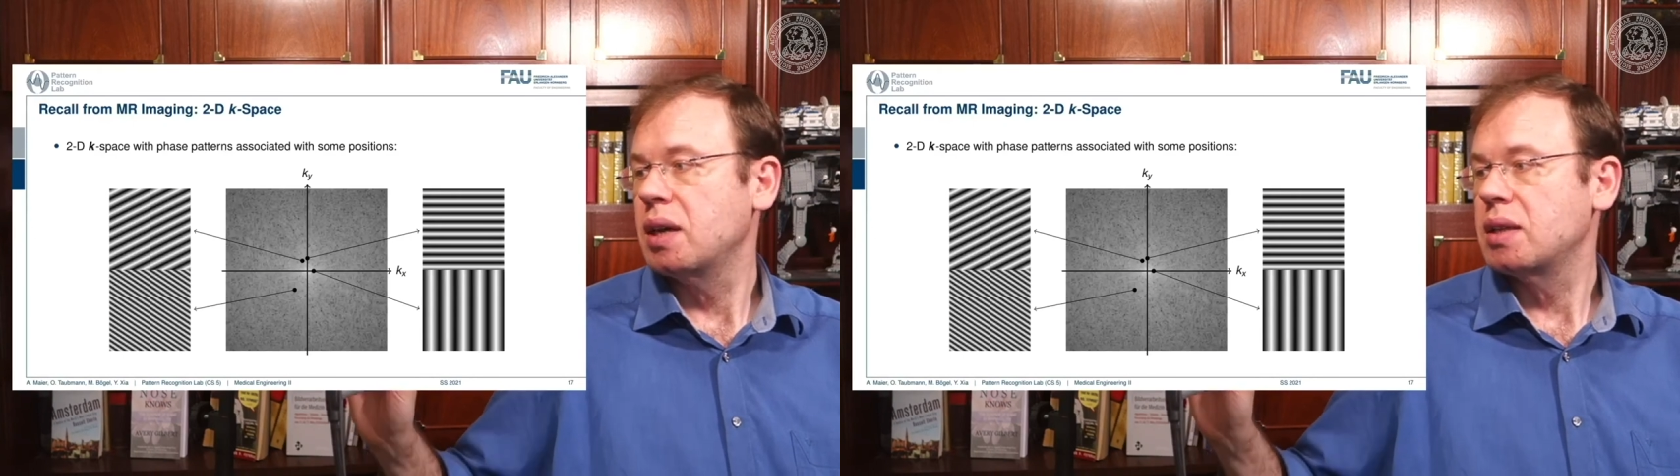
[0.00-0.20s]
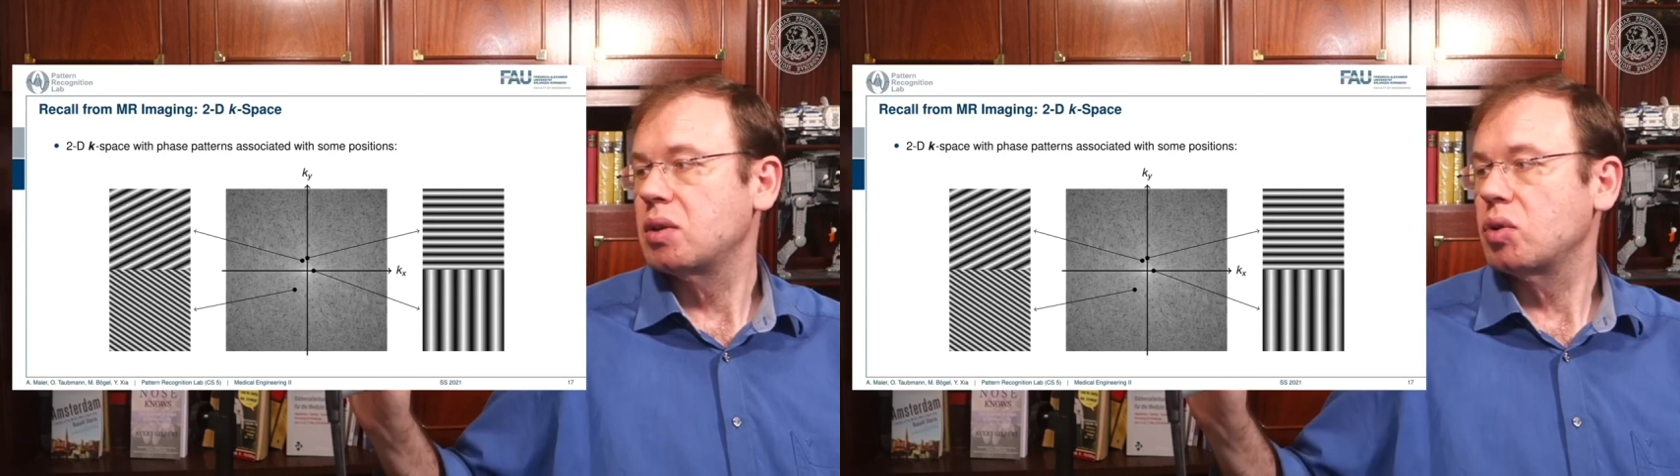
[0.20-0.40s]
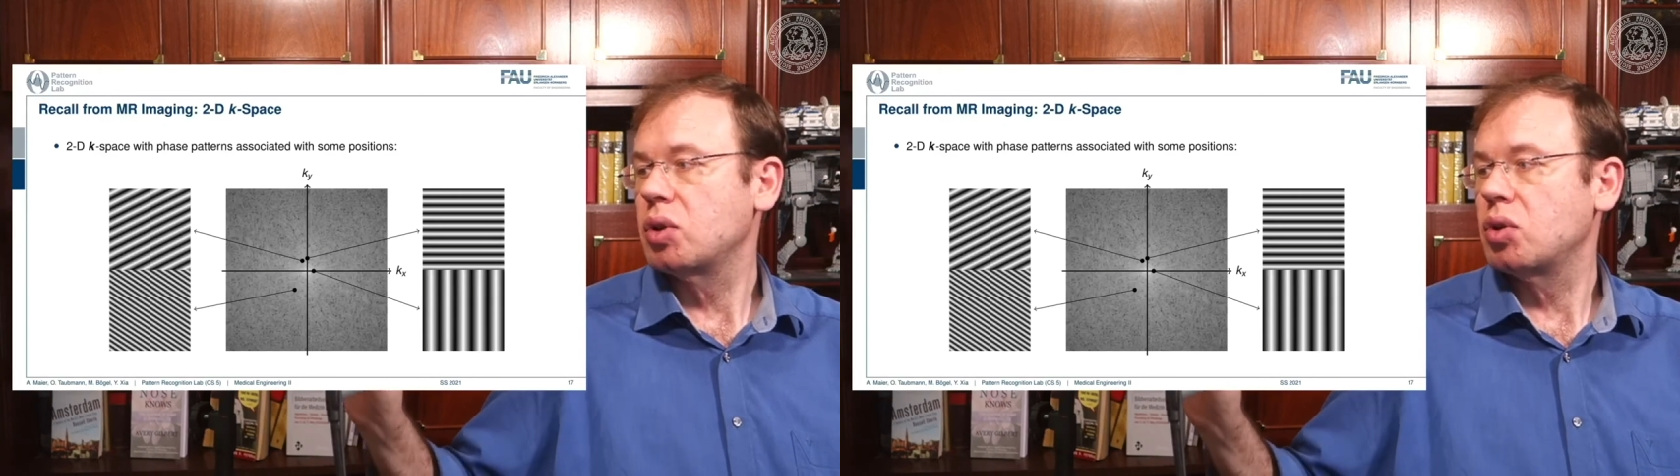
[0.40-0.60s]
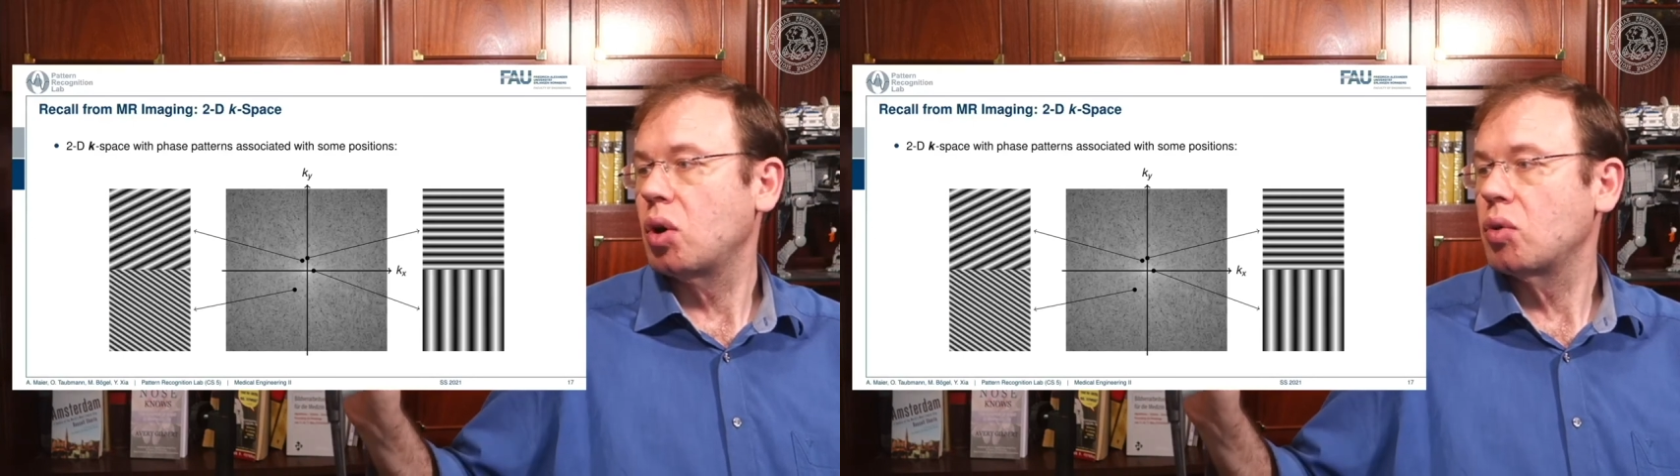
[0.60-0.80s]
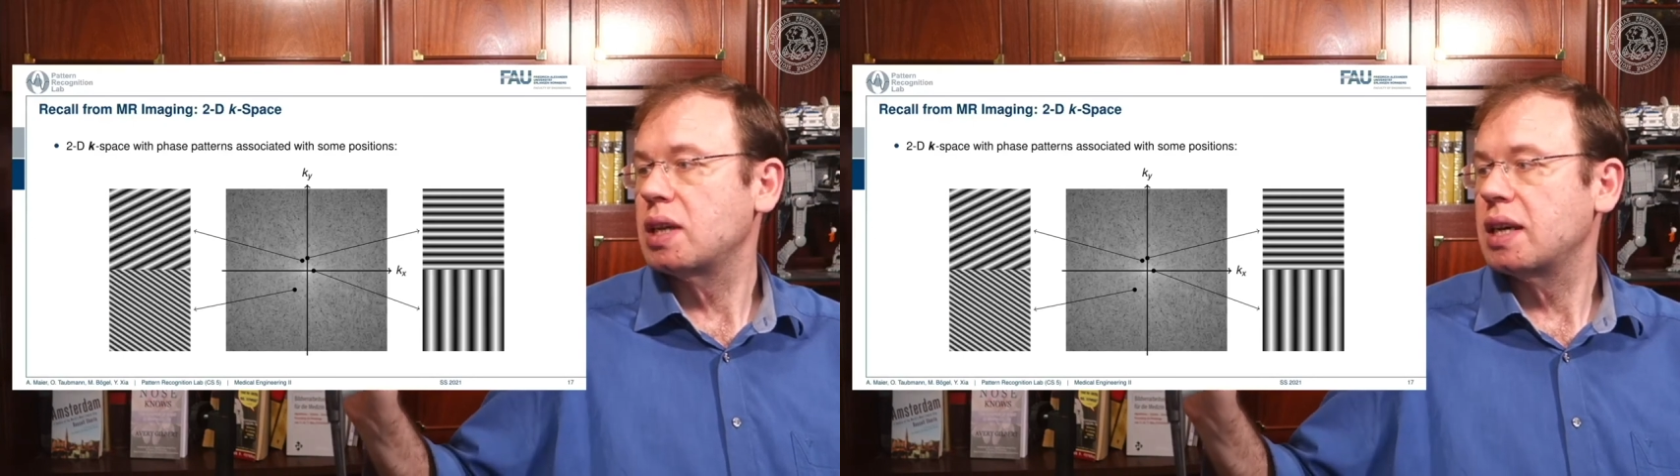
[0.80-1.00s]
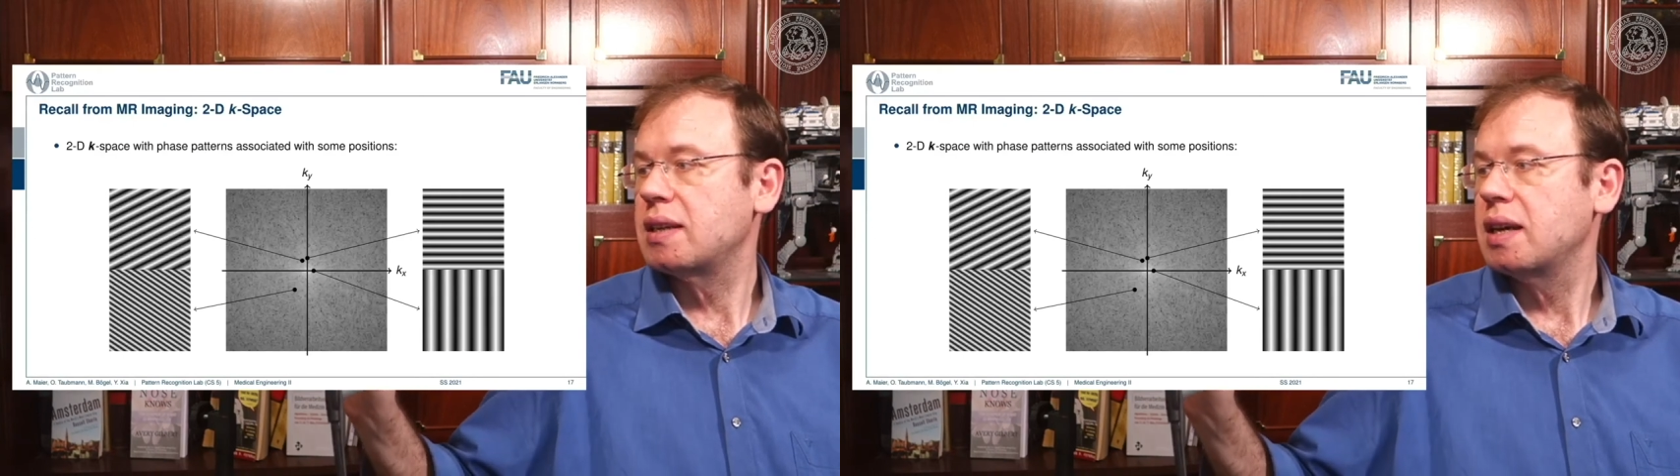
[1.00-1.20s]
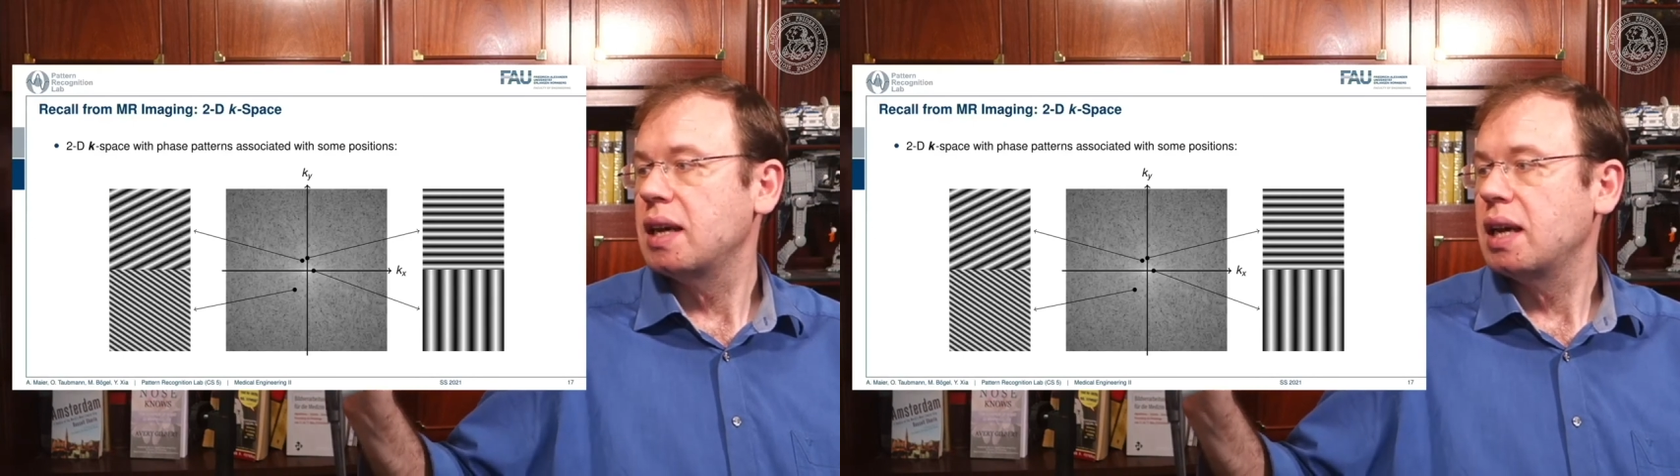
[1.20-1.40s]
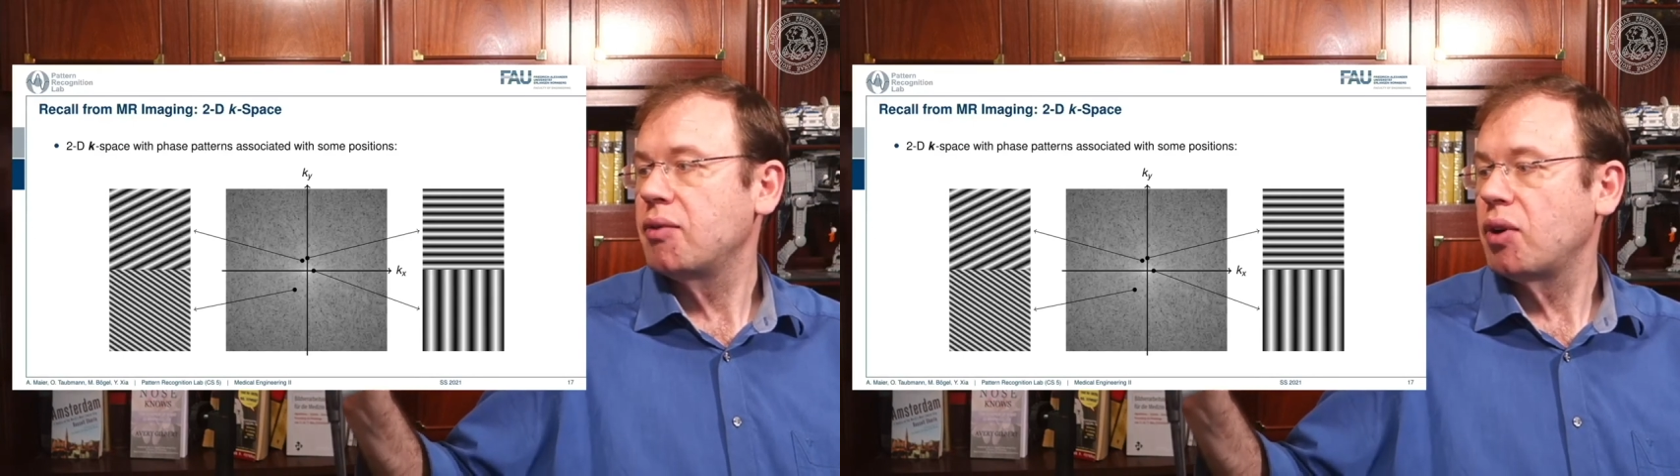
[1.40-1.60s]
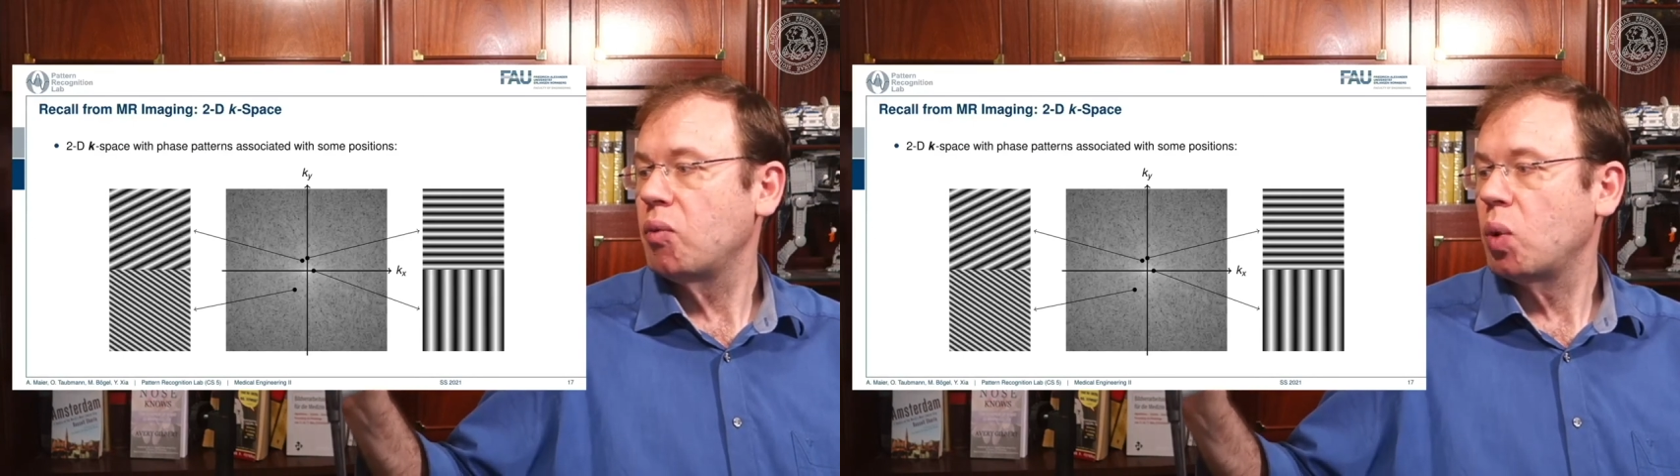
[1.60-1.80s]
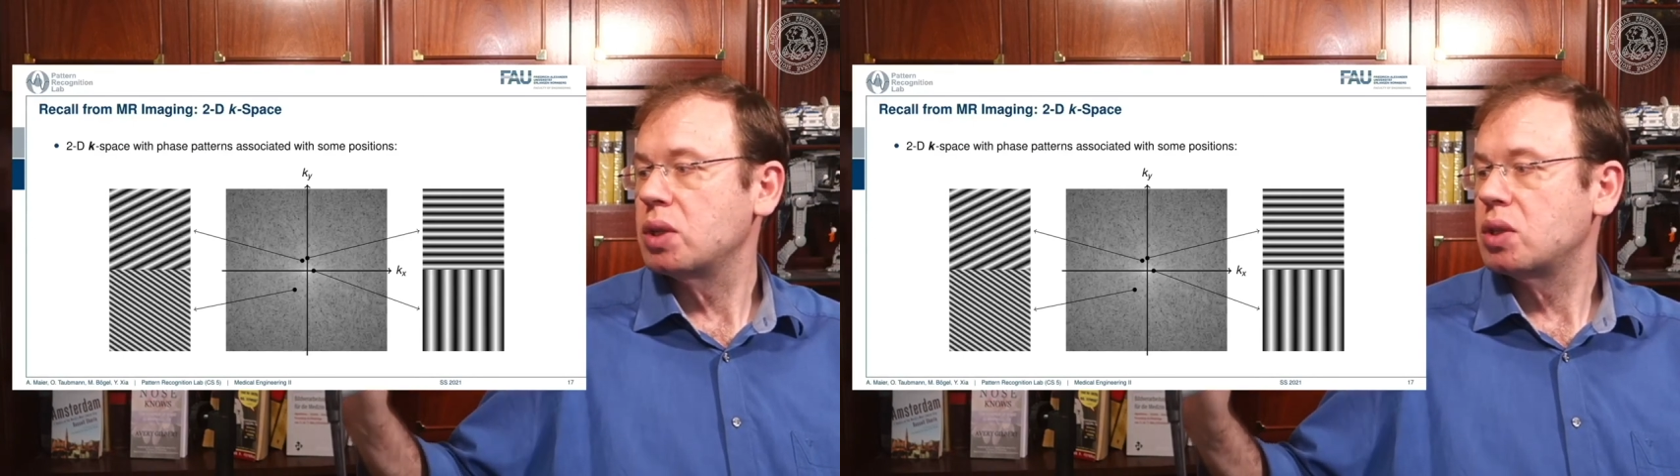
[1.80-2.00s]
So you know that if I
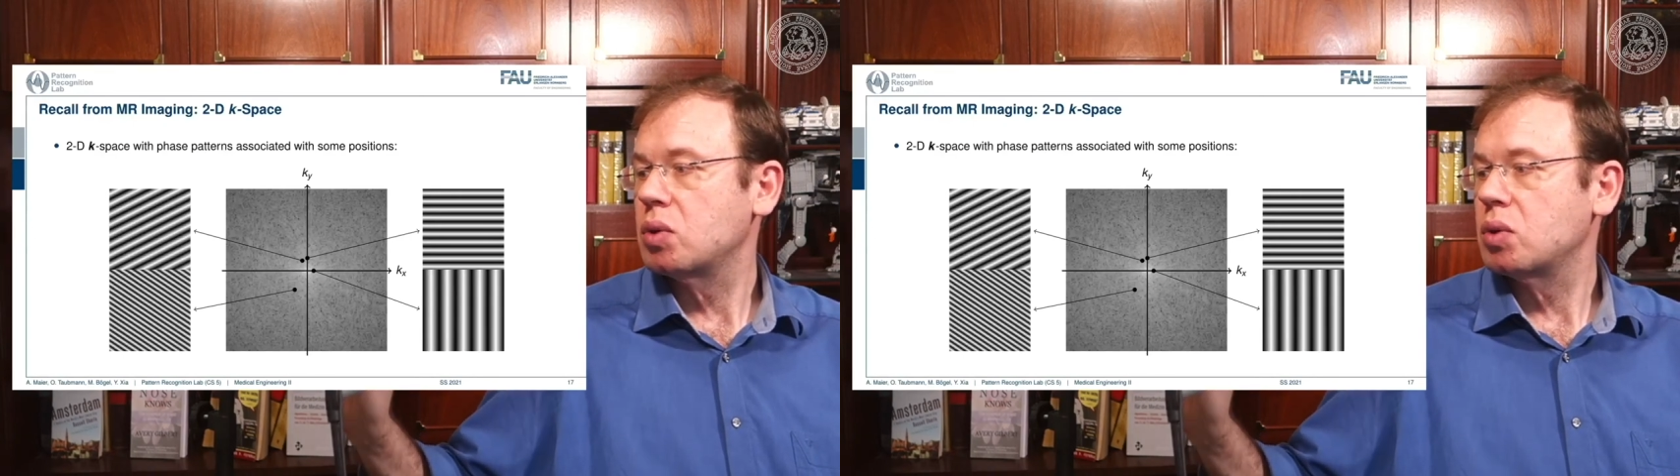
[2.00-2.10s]
want